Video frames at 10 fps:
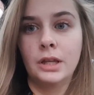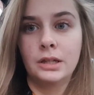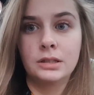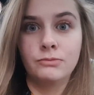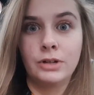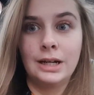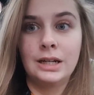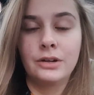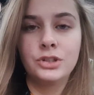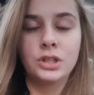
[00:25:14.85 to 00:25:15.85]
like really
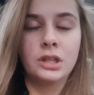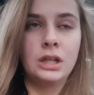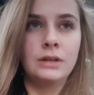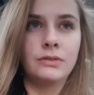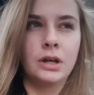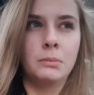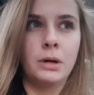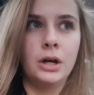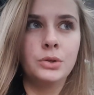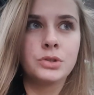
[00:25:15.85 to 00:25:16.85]
near each other, they live like a
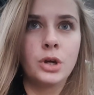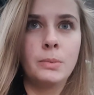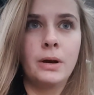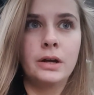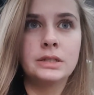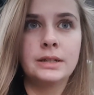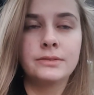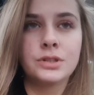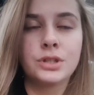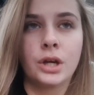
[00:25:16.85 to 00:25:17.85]
mile or so apart in
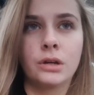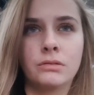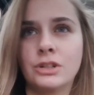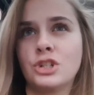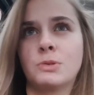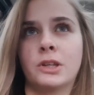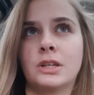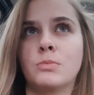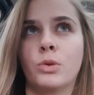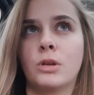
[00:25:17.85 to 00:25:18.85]
Devon, so I
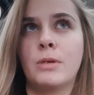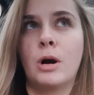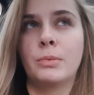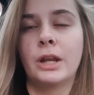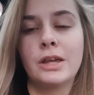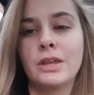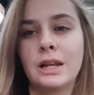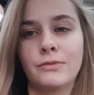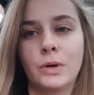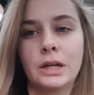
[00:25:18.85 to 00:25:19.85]
think it's more than a mile, but like they
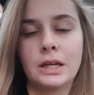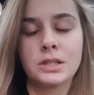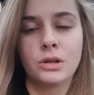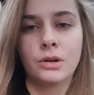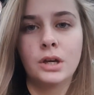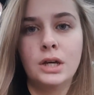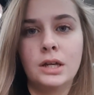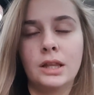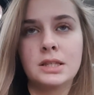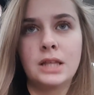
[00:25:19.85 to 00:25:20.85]
live quite near, so
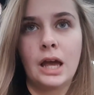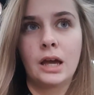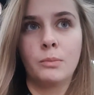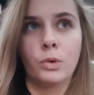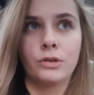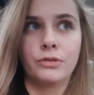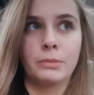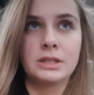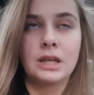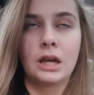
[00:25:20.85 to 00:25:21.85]
they're staying at one of
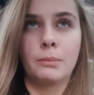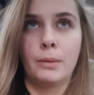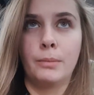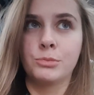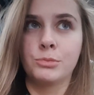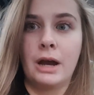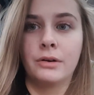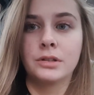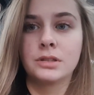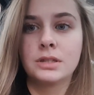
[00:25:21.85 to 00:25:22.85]
them, I'm staying at my mum's
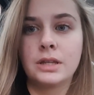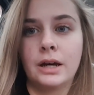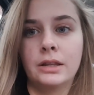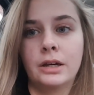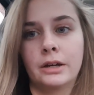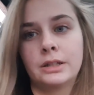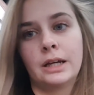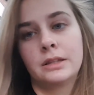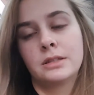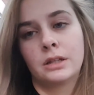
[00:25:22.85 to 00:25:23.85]
parents, and their
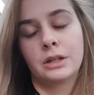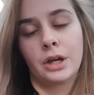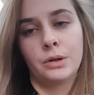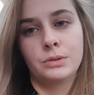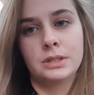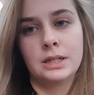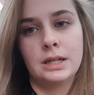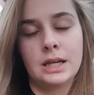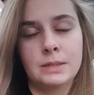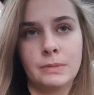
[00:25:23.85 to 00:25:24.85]
dad's gonna go
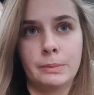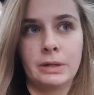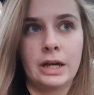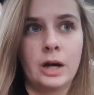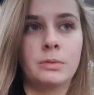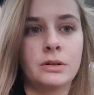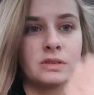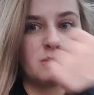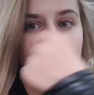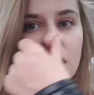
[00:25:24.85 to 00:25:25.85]
see his mum and like help her with
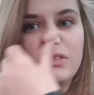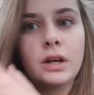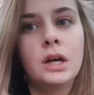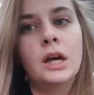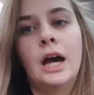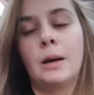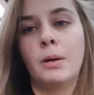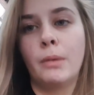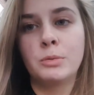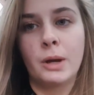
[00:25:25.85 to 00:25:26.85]
some stuff, and
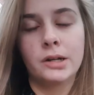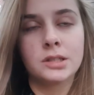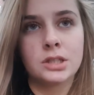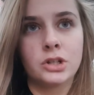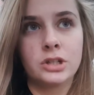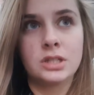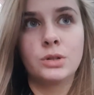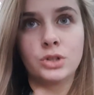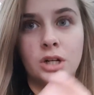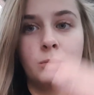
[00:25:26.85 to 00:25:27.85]
my mum's parents are
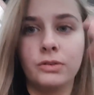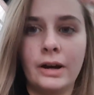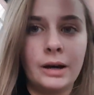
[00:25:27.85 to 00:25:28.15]
still trying to move